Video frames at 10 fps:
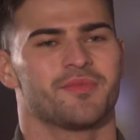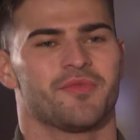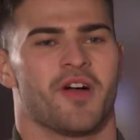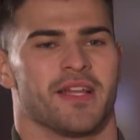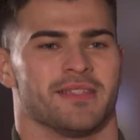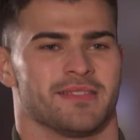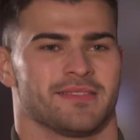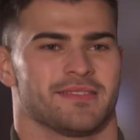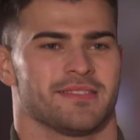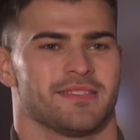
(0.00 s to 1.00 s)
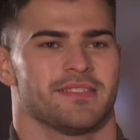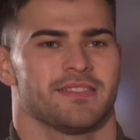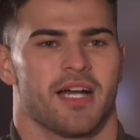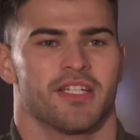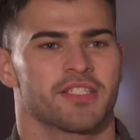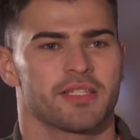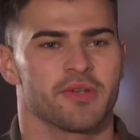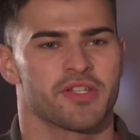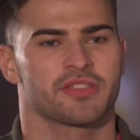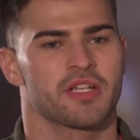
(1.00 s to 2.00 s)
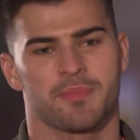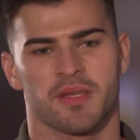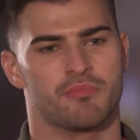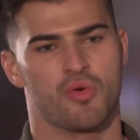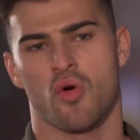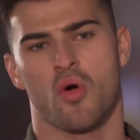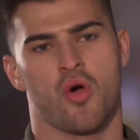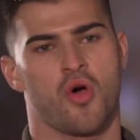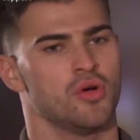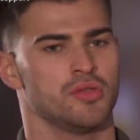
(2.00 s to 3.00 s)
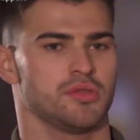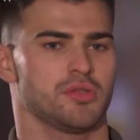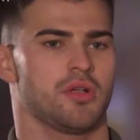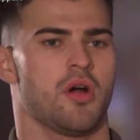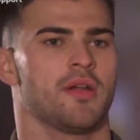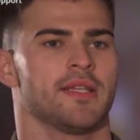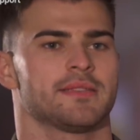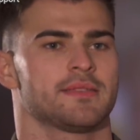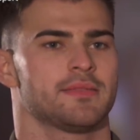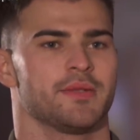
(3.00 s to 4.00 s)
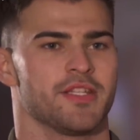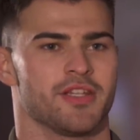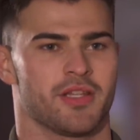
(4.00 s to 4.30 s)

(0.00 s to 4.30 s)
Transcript: Fine. I just think we should start being more honest with each